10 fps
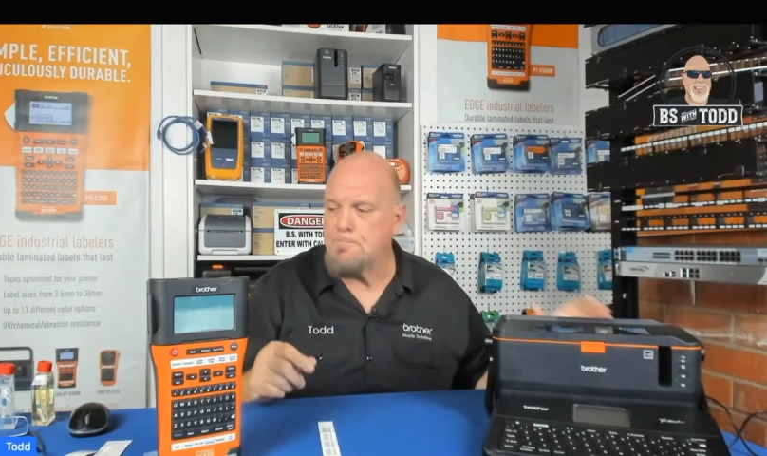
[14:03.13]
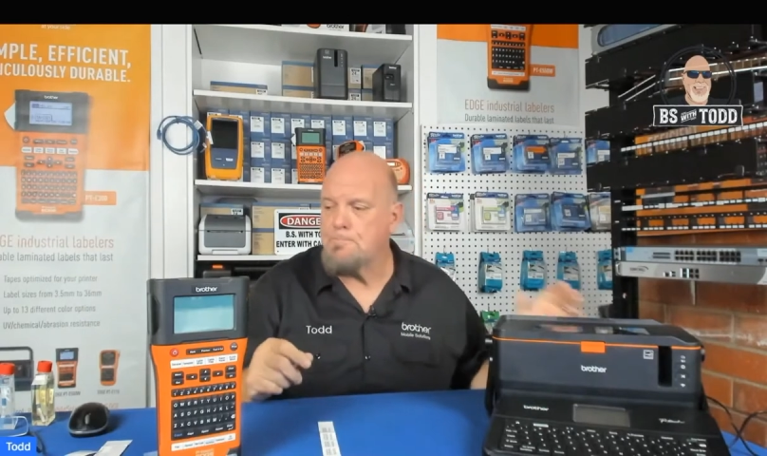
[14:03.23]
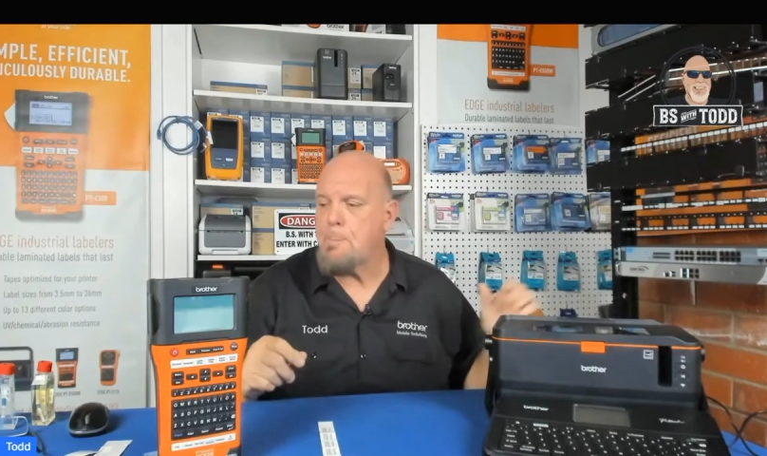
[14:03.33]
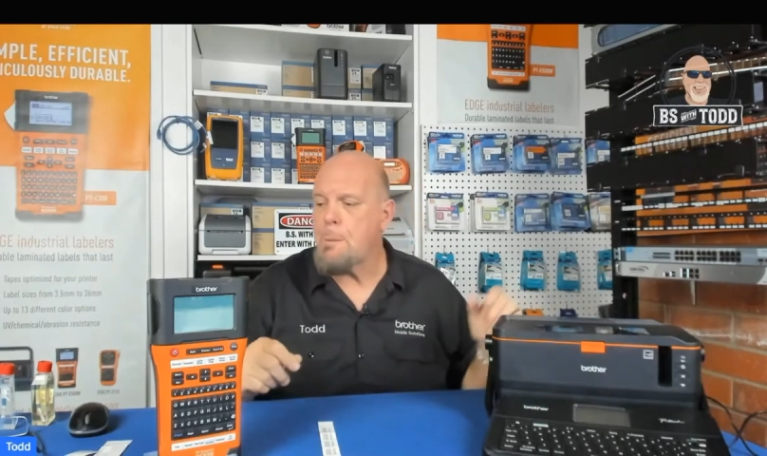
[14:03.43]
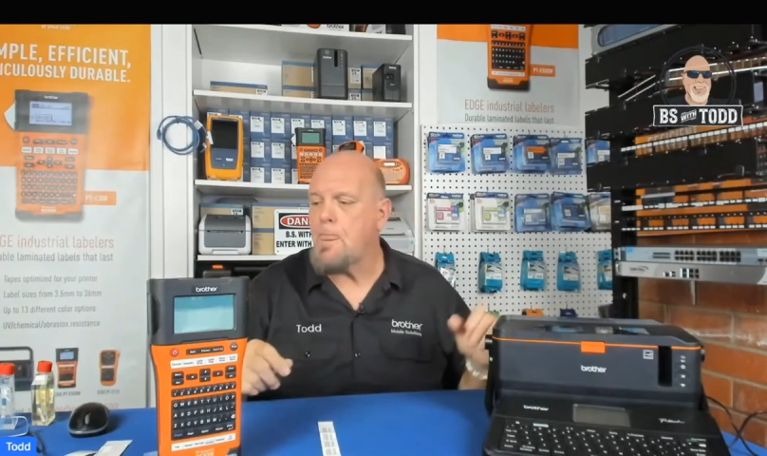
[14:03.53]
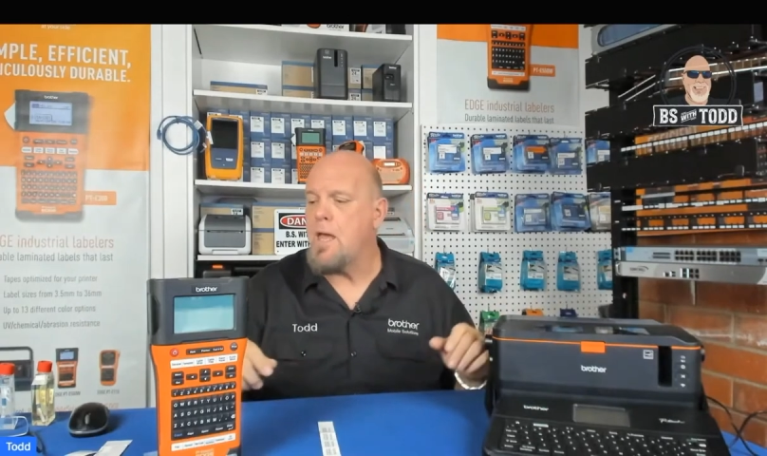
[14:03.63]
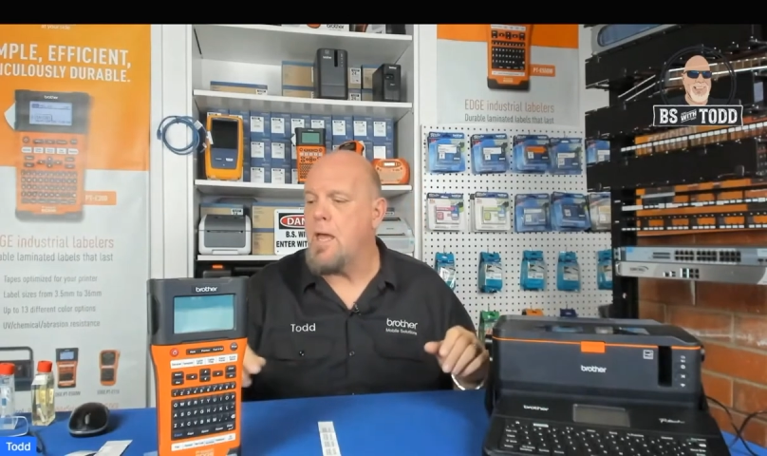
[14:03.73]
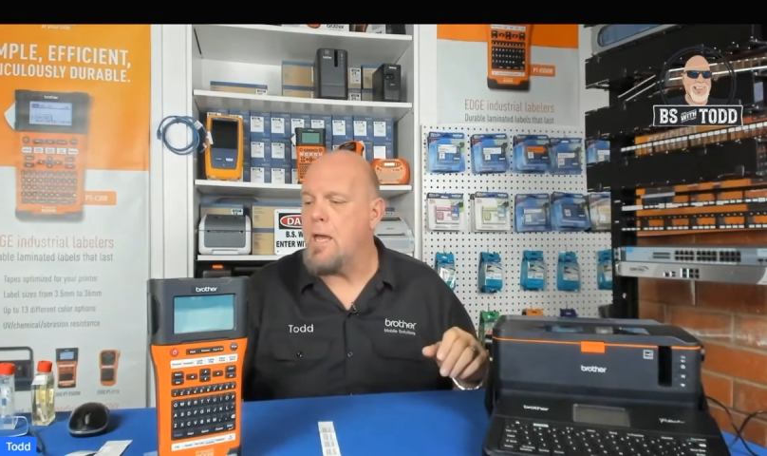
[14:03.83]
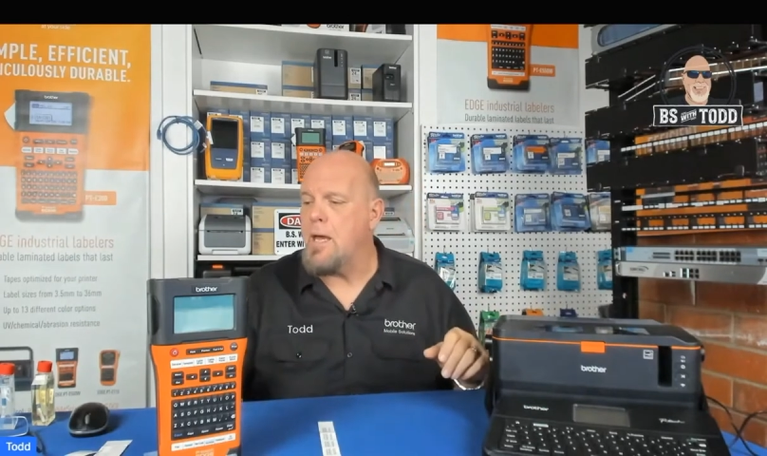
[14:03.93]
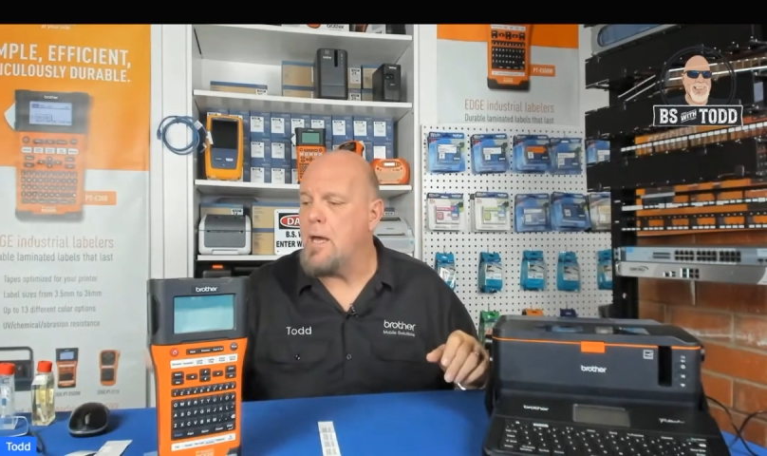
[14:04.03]

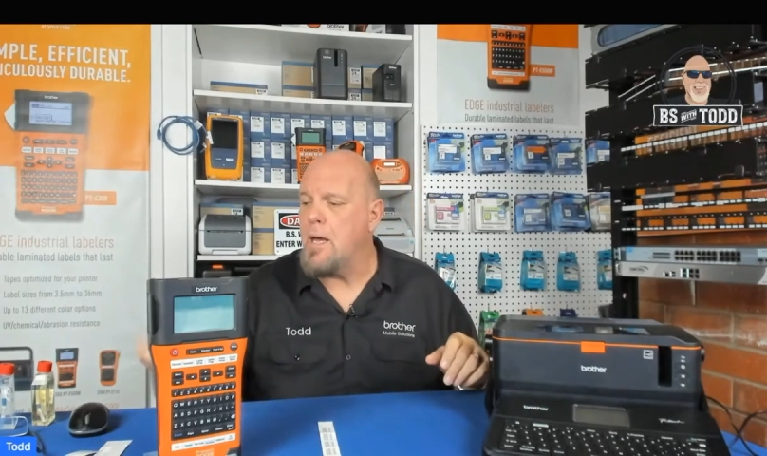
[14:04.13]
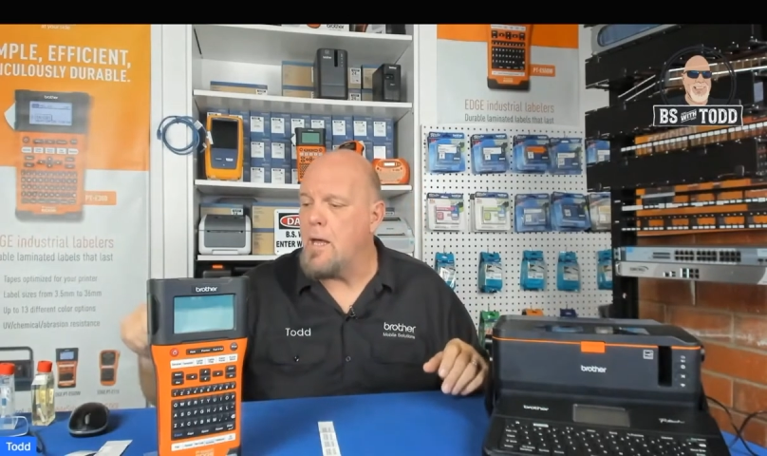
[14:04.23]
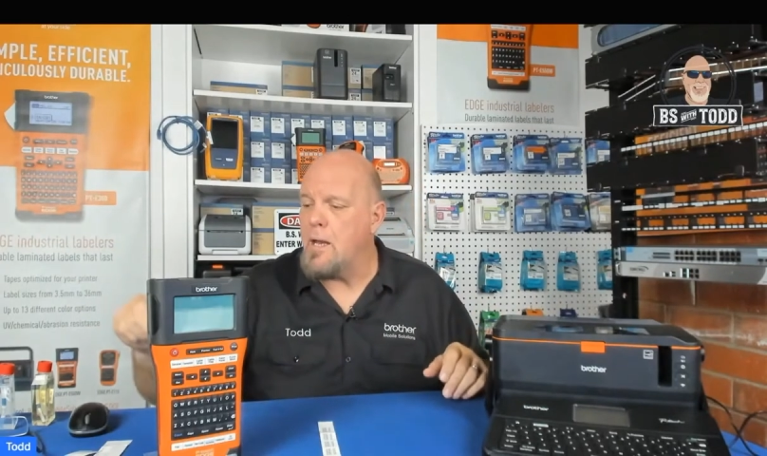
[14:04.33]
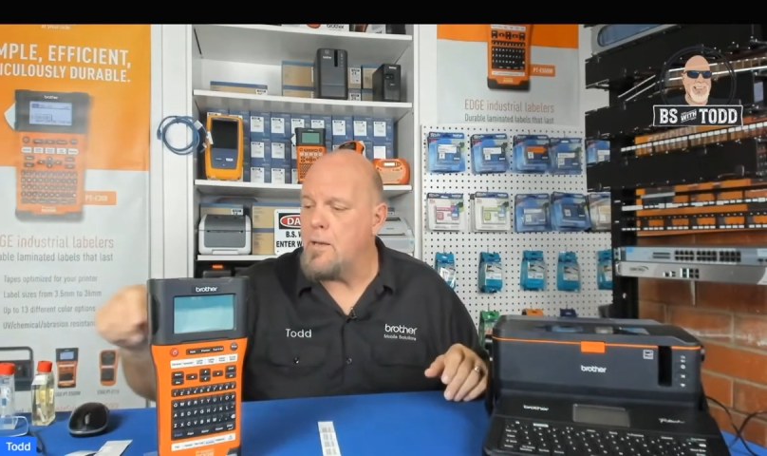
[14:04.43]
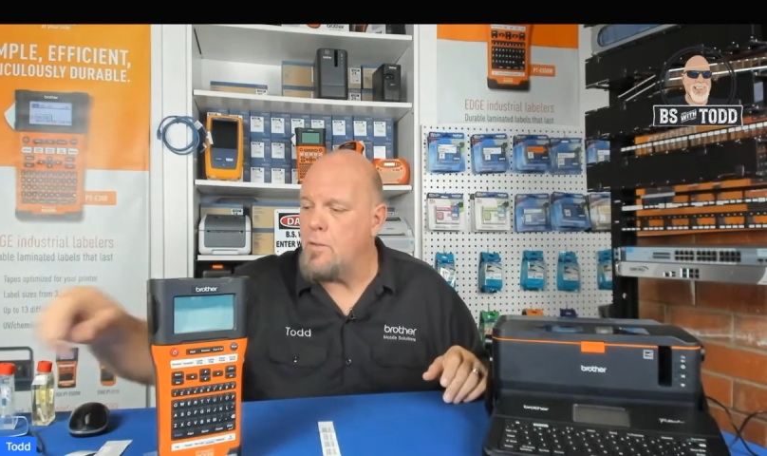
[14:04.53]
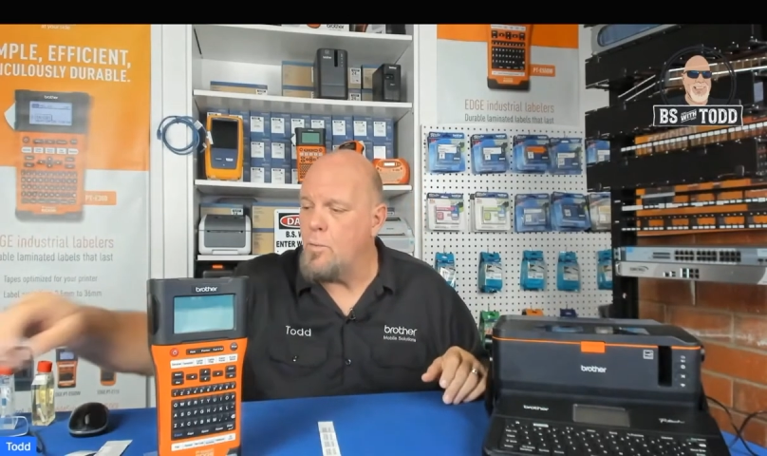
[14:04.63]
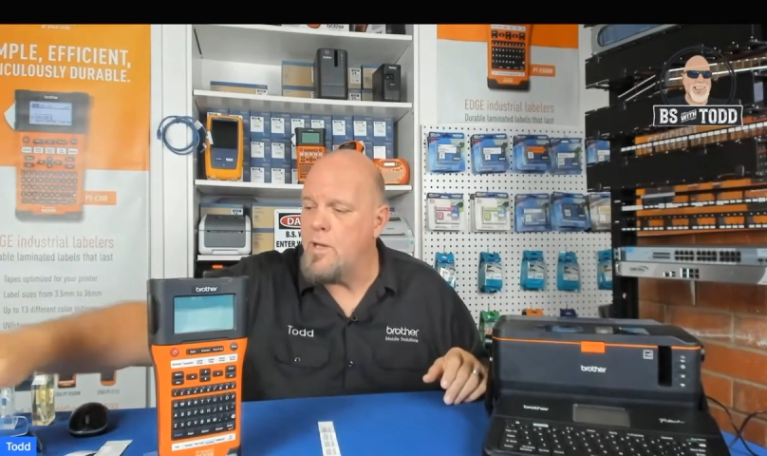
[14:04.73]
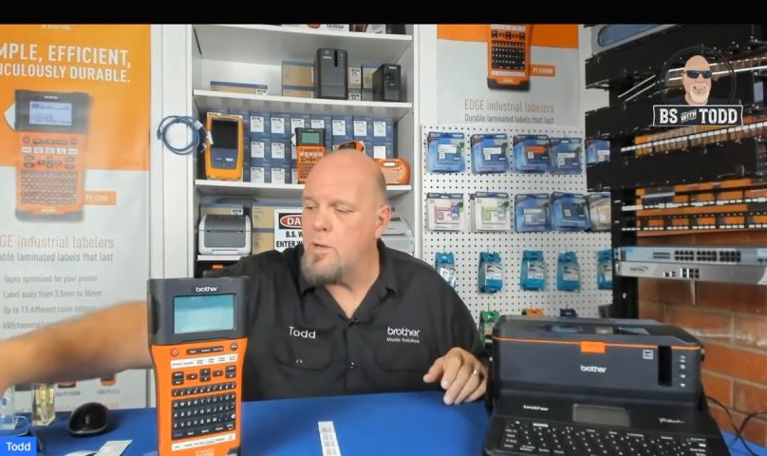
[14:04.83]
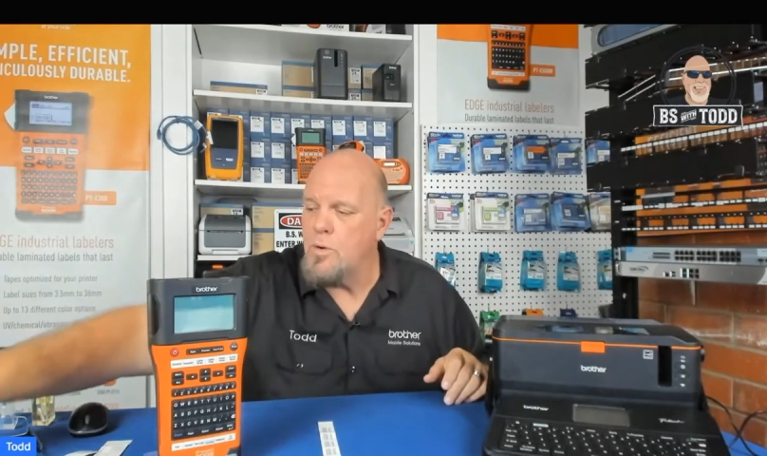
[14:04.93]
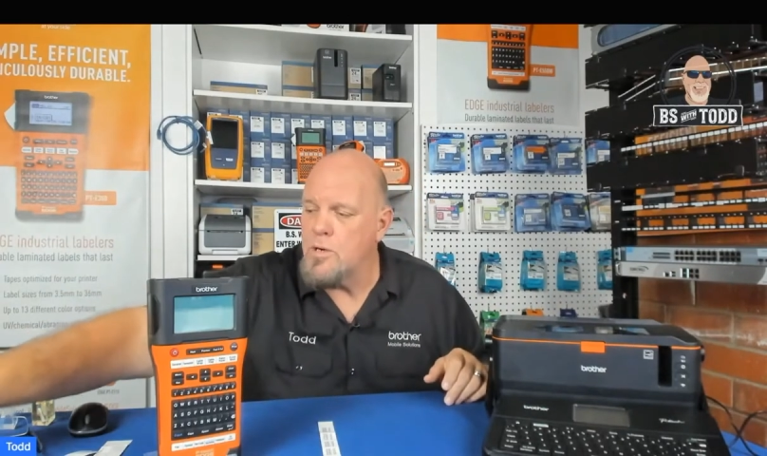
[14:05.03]
and the way it works